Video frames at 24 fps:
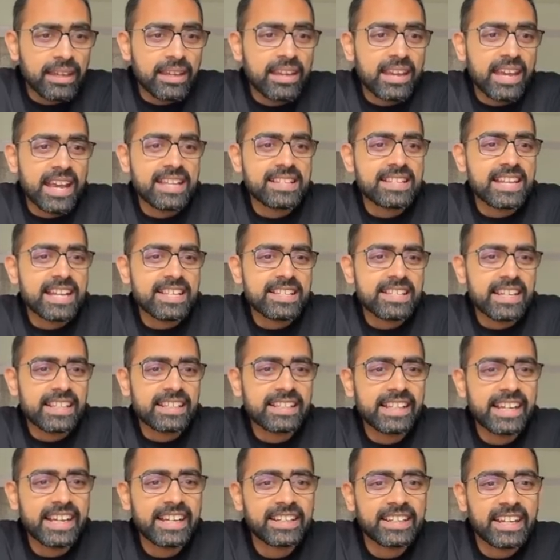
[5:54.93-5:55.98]
As I
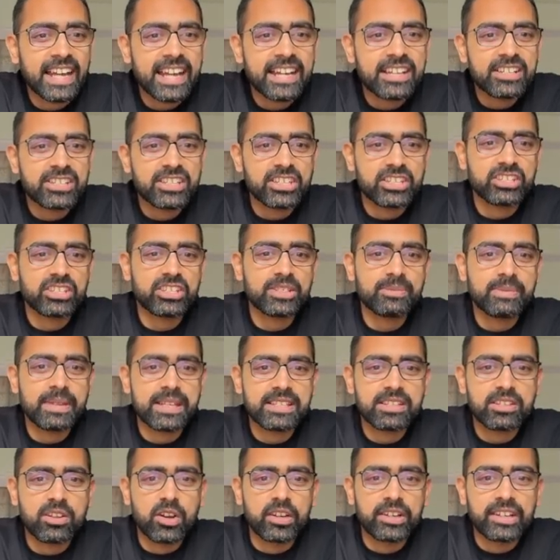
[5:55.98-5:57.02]
said, the entire system
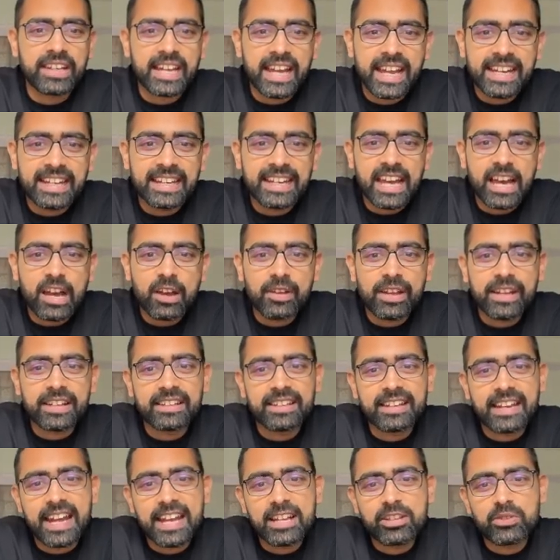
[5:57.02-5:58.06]
is online now,
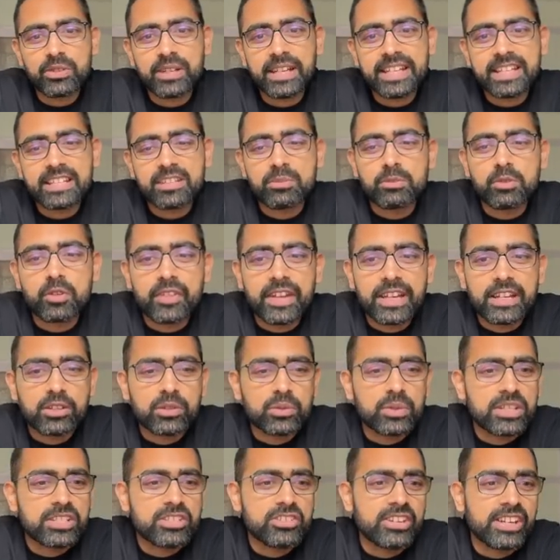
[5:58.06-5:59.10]
and gradually it's moving
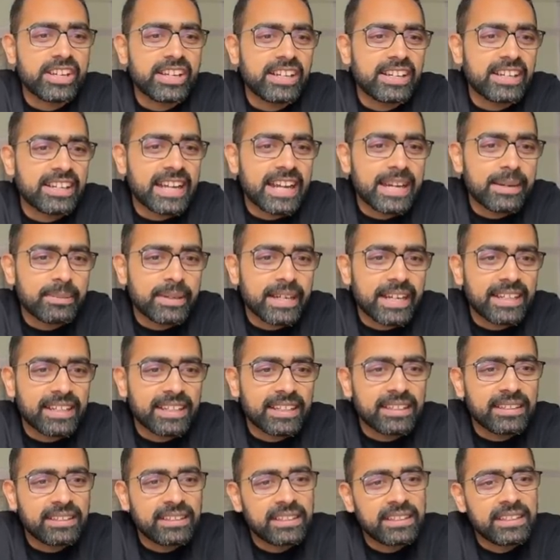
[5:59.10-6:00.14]
towards real time
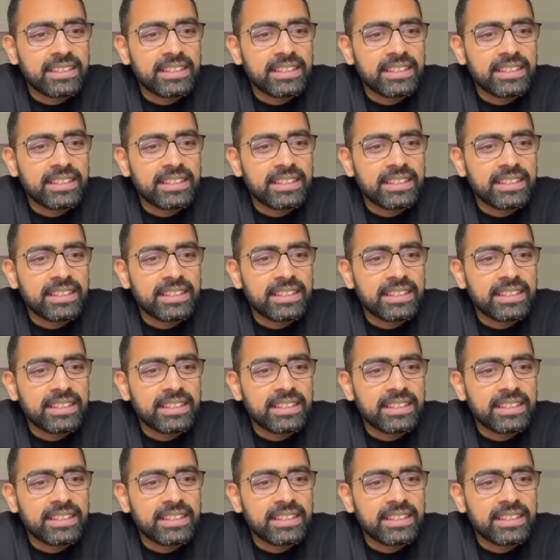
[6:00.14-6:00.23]
data.